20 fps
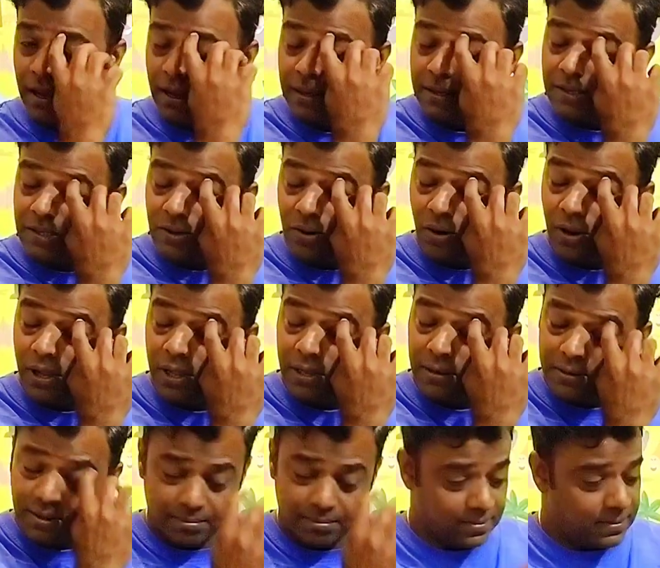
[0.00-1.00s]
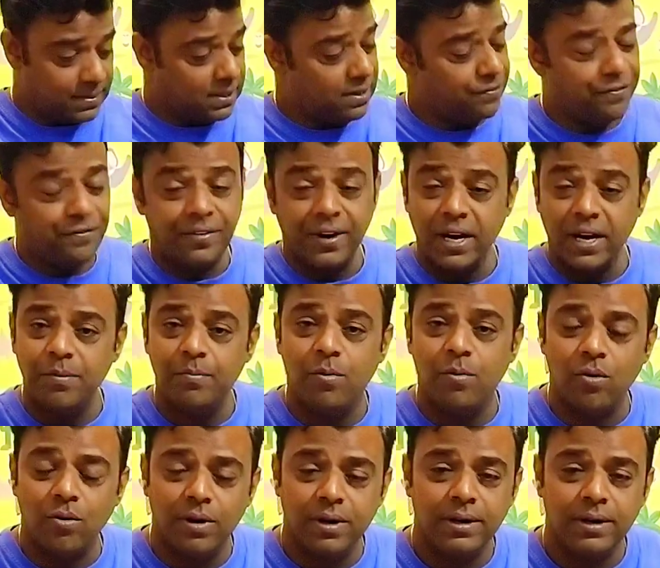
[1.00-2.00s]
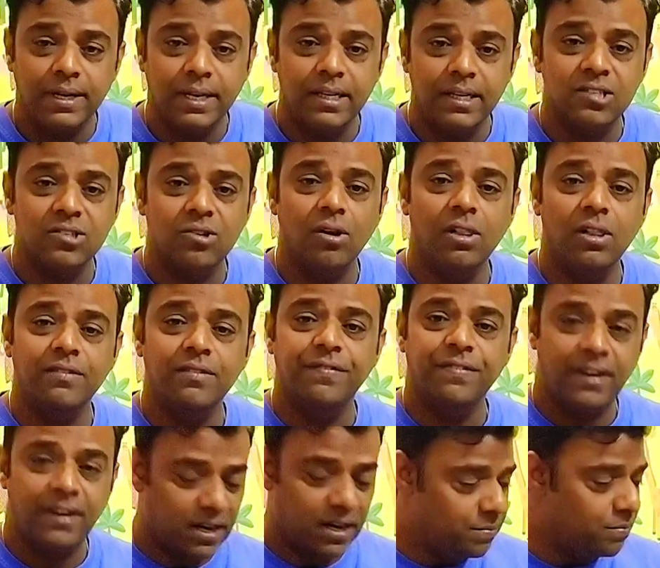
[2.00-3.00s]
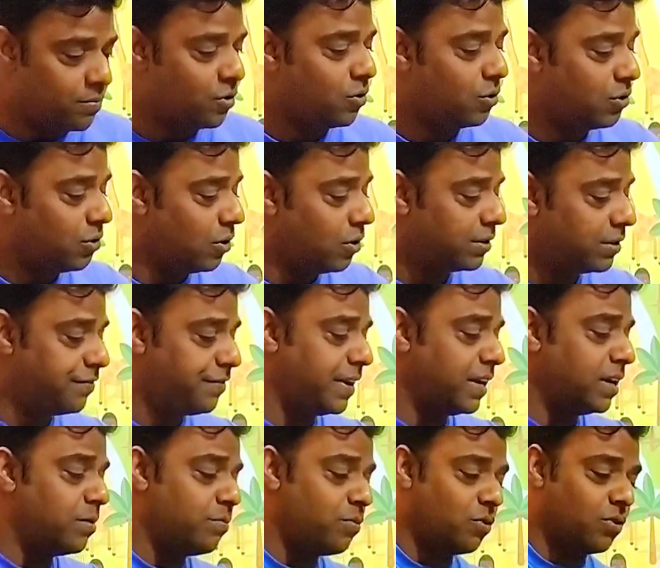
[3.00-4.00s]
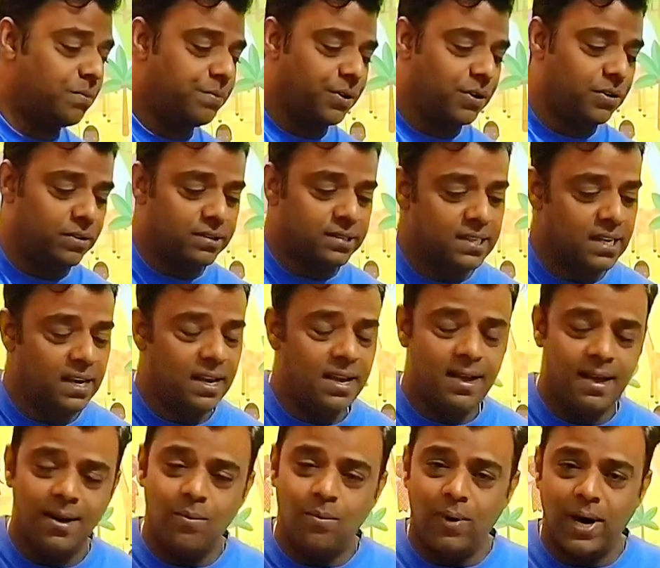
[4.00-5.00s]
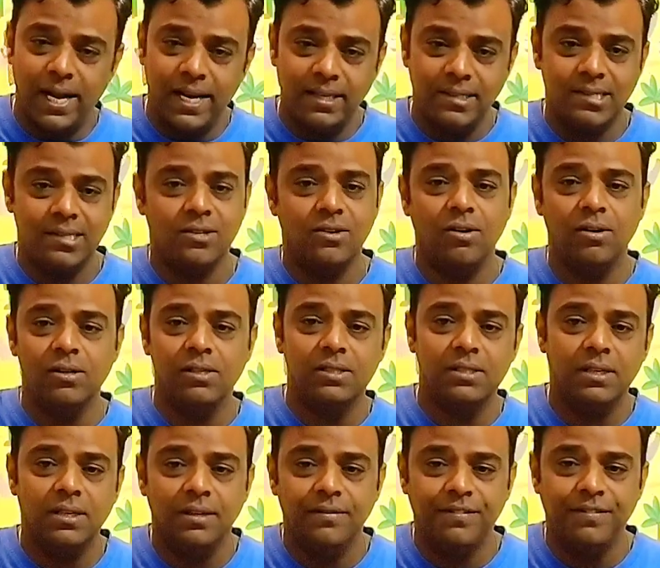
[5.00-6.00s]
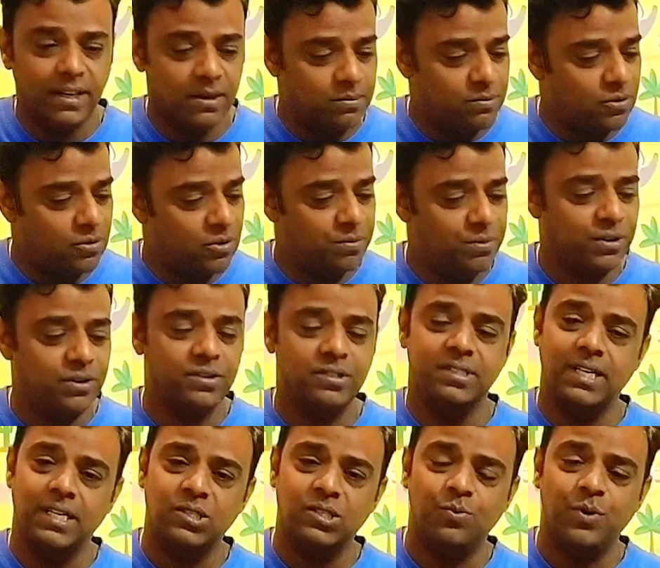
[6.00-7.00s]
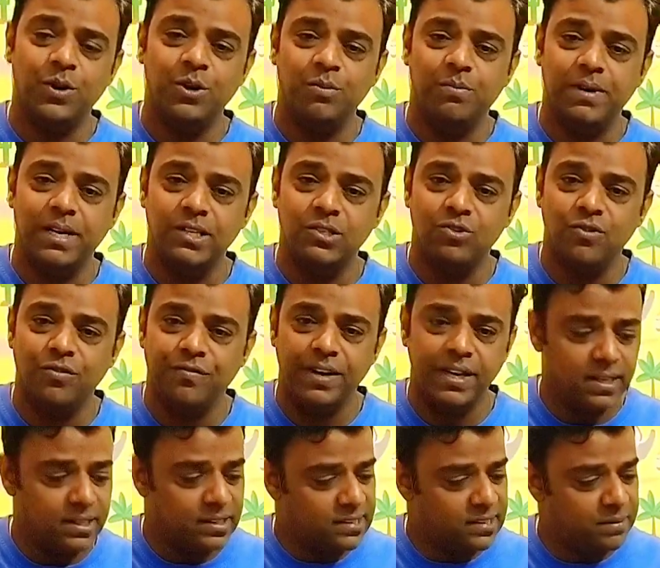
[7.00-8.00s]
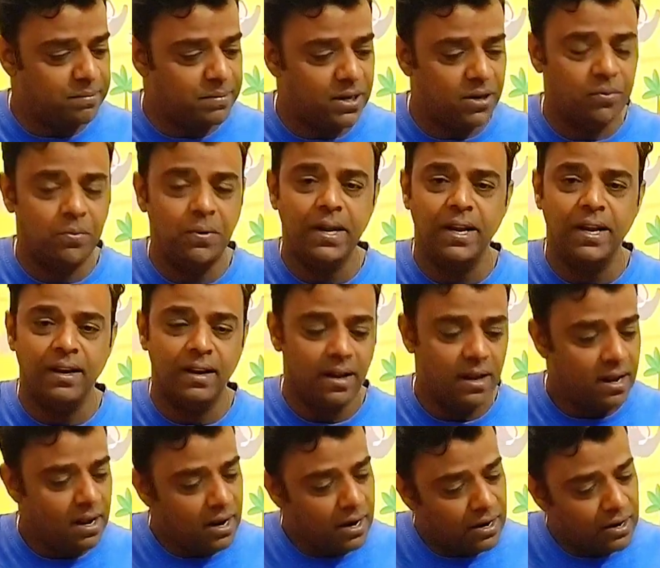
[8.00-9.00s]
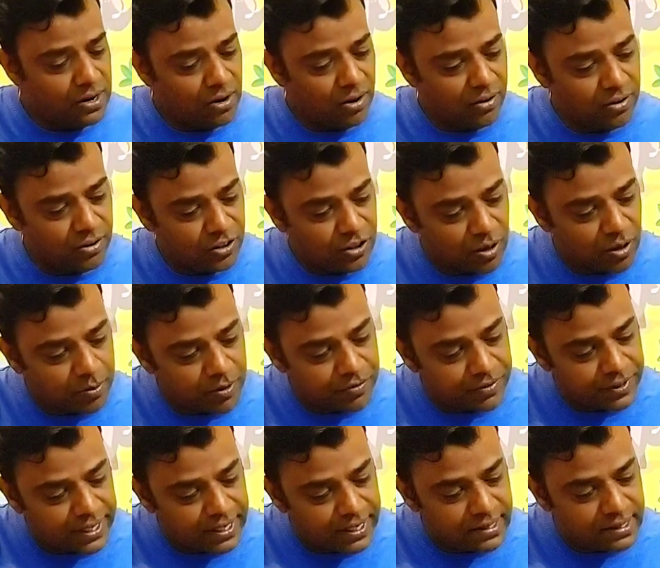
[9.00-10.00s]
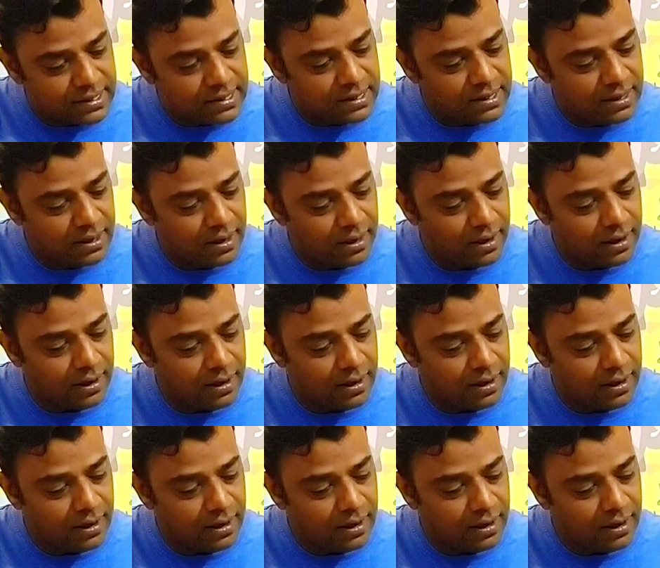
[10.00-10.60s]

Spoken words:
is called the fretboard. It's called the fretboard or fingerboard. Because why is it called fingerboard? Because that's where you place your fingers in between, not on top of these,